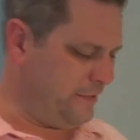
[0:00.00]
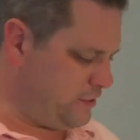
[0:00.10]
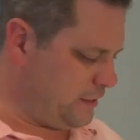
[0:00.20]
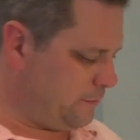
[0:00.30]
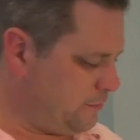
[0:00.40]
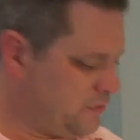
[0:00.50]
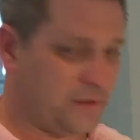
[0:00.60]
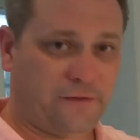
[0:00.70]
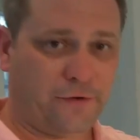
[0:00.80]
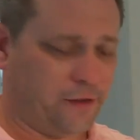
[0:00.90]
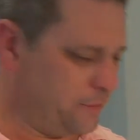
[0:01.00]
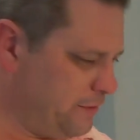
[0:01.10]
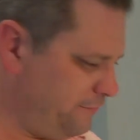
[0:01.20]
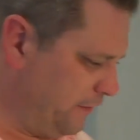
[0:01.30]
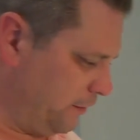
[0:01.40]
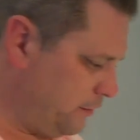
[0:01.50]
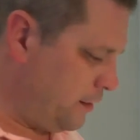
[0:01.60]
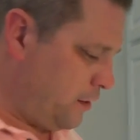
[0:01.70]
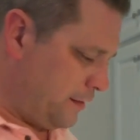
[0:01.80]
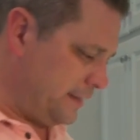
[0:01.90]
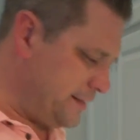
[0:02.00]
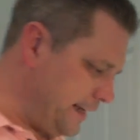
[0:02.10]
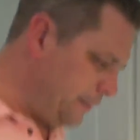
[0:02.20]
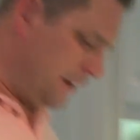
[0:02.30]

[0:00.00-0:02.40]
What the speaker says: Shit, I'm almost ready for another refill. Next thing